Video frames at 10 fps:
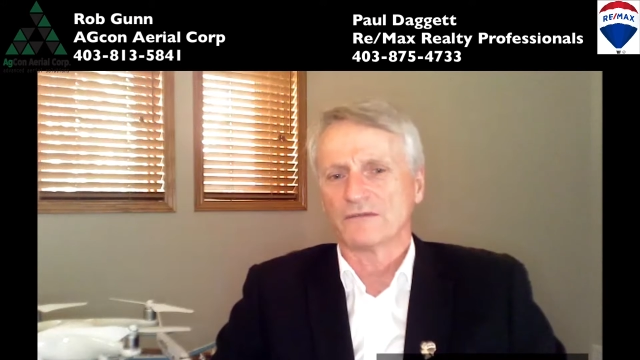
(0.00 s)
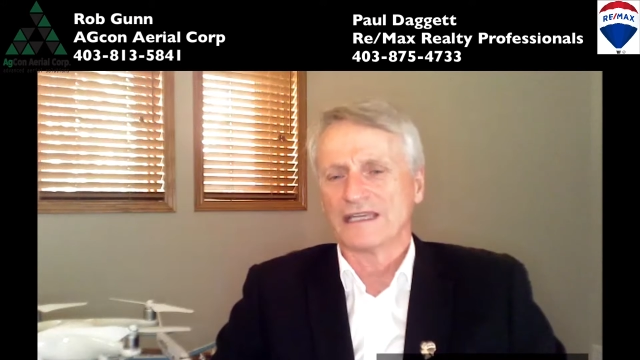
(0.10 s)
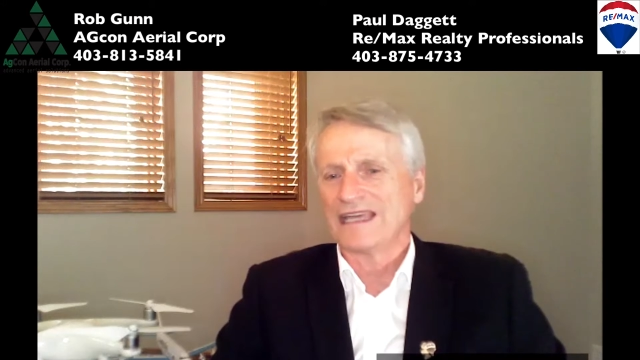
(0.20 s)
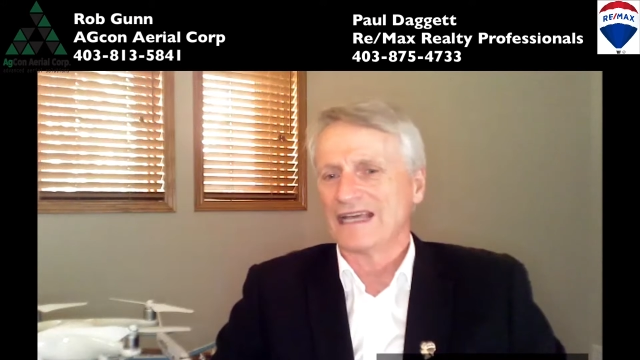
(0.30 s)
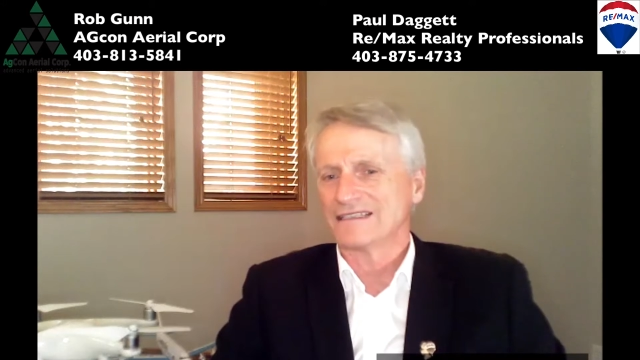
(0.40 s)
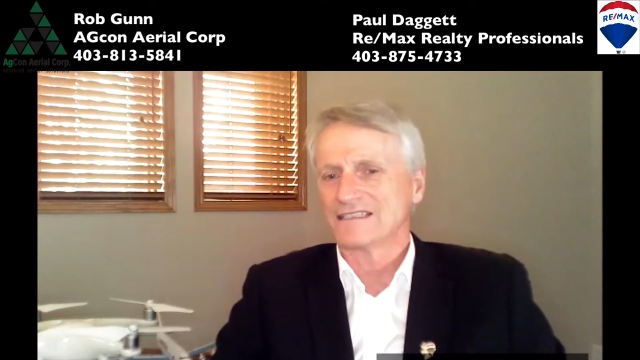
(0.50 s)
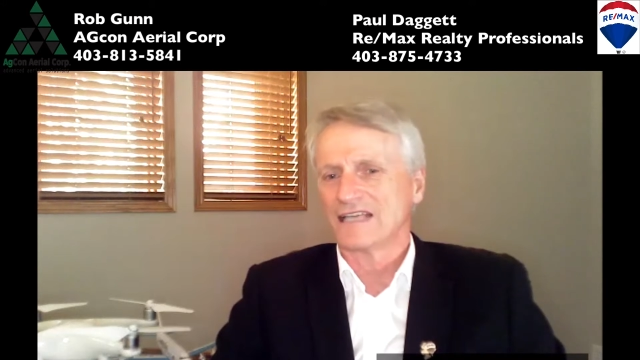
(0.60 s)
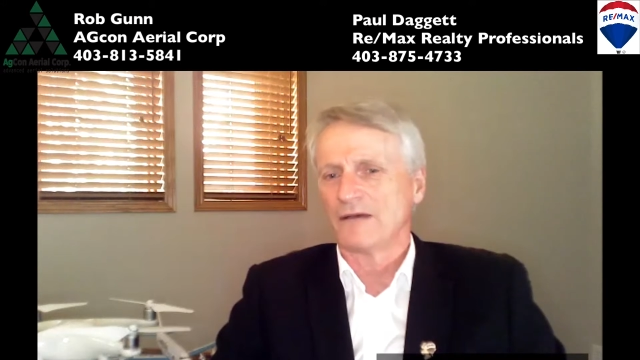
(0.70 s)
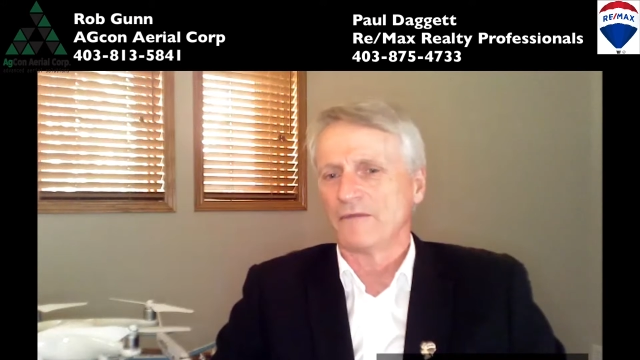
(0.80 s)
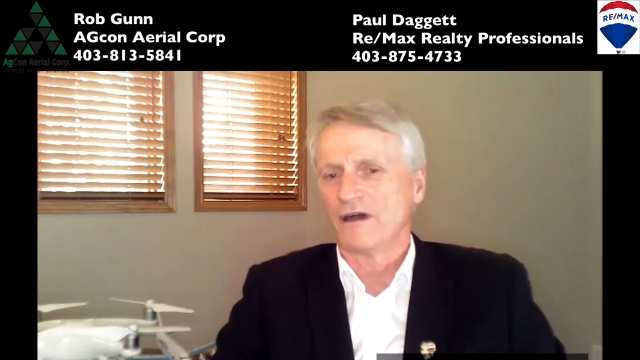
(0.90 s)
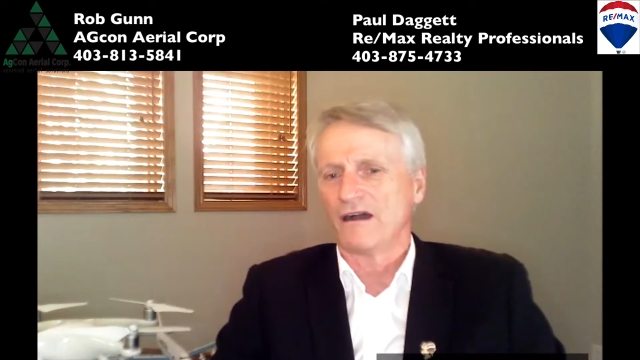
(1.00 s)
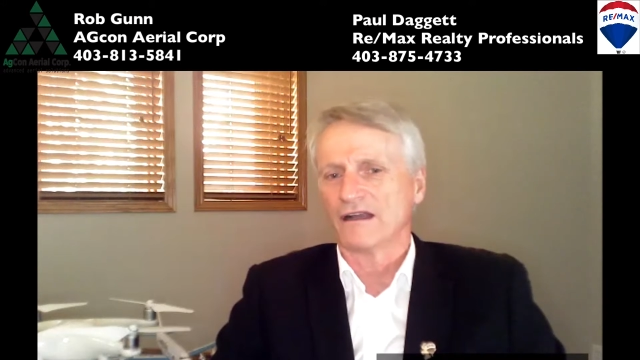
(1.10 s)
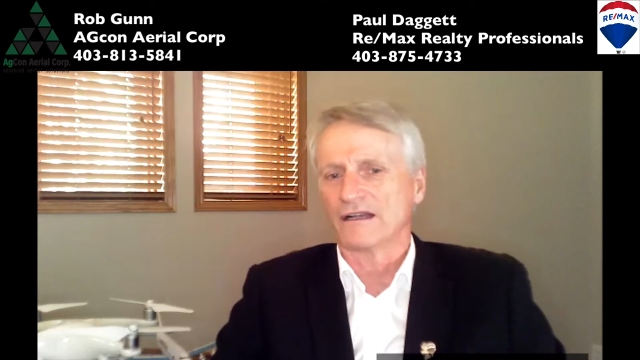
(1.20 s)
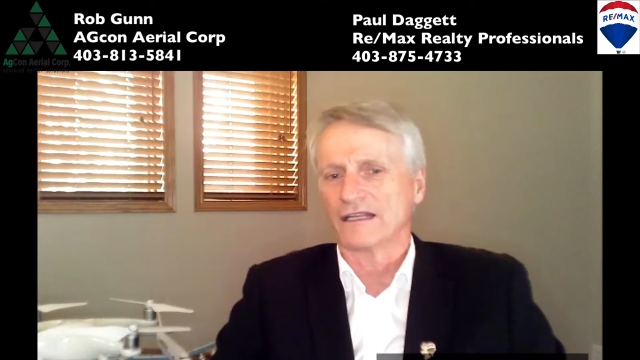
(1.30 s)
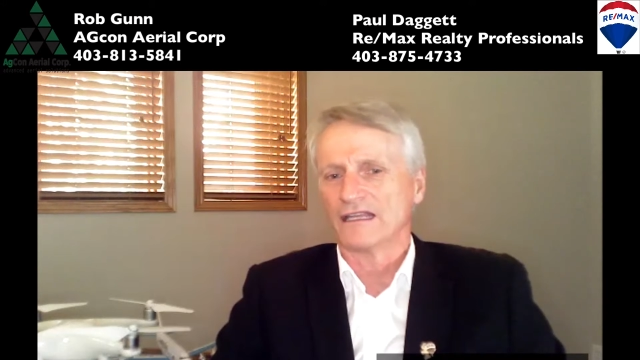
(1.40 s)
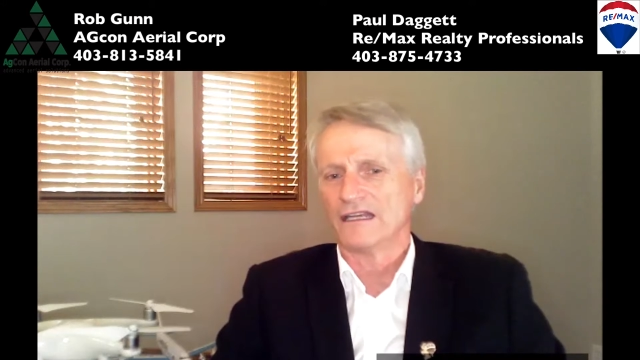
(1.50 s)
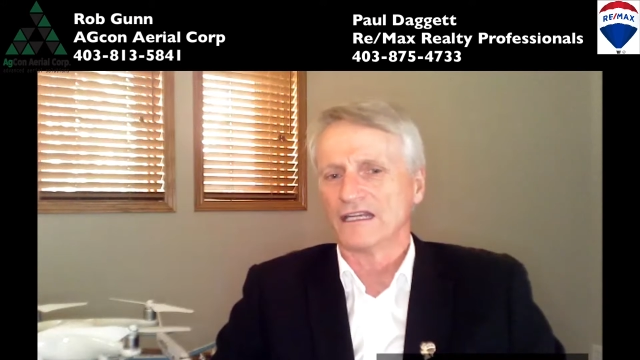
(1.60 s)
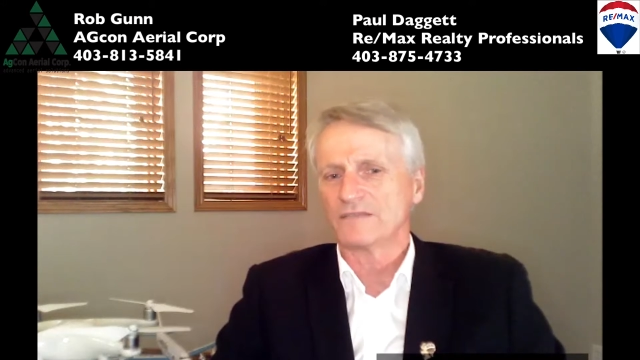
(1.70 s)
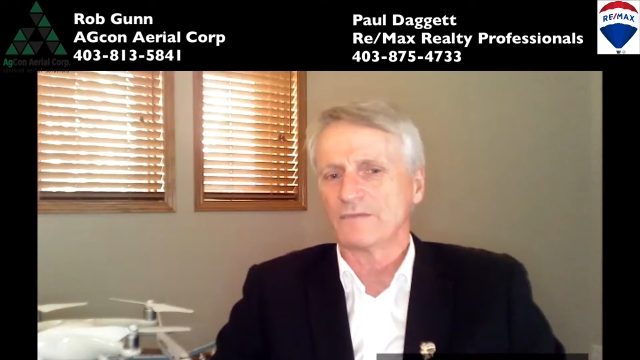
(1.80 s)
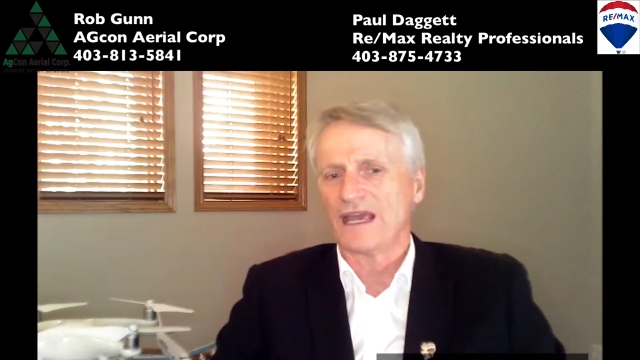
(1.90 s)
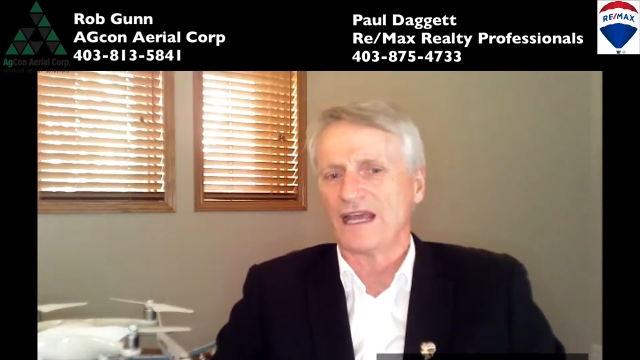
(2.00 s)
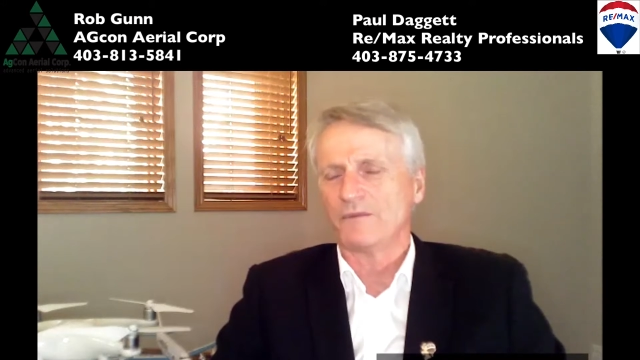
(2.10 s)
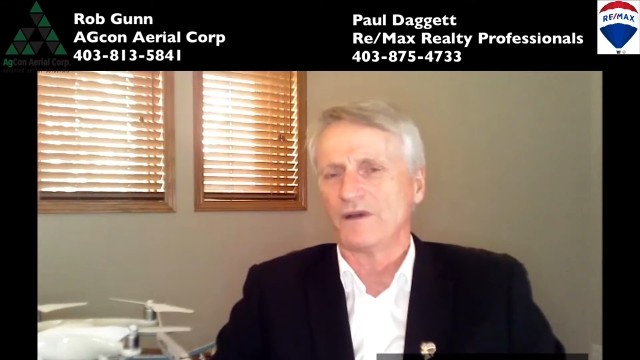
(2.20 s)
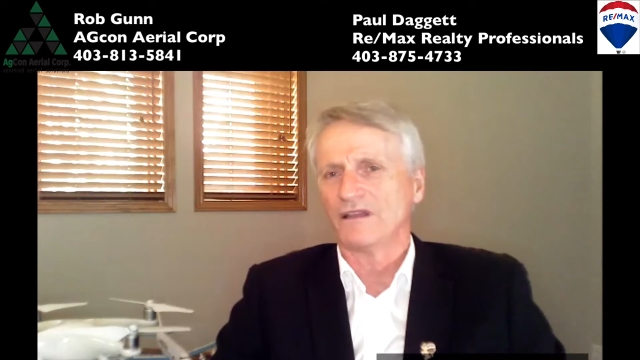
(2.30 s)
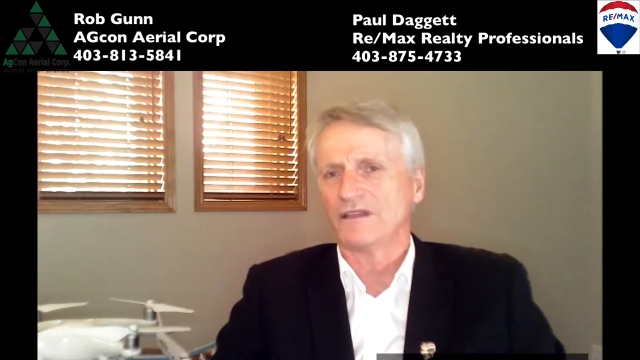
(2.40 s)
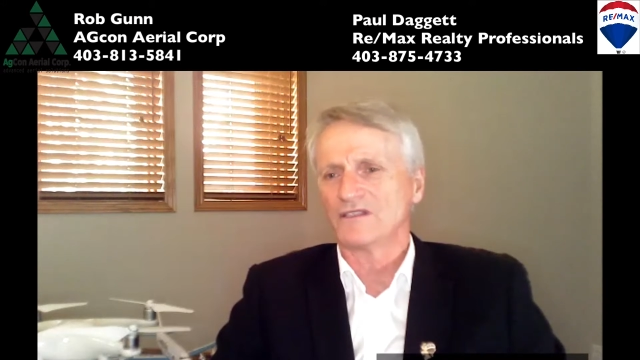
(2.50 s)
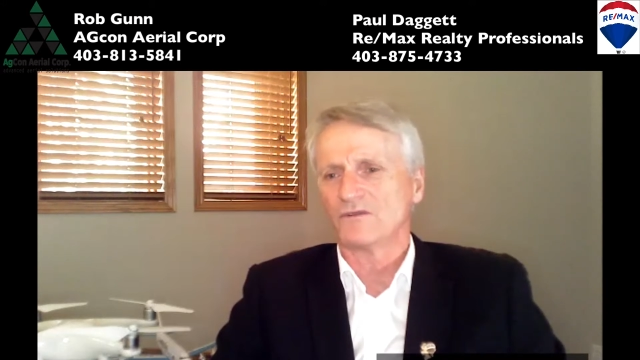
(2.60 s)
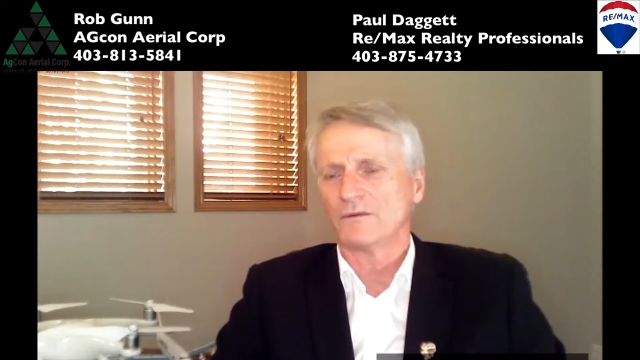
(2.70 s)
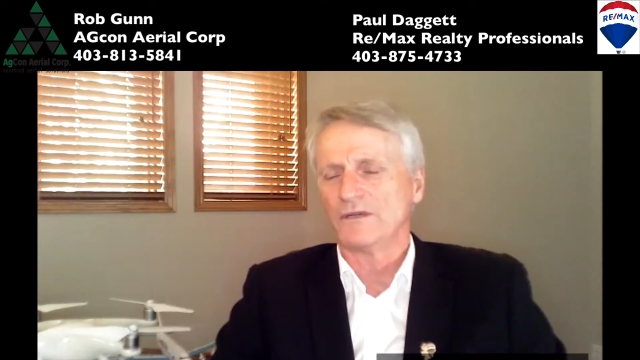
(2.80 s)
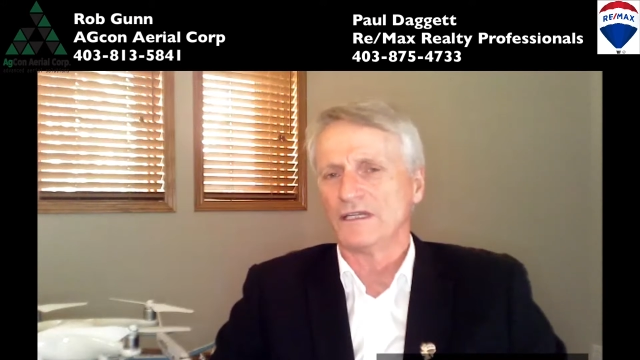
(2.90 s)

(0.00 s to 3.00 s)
yet some aren't. Can you expand upon this for me?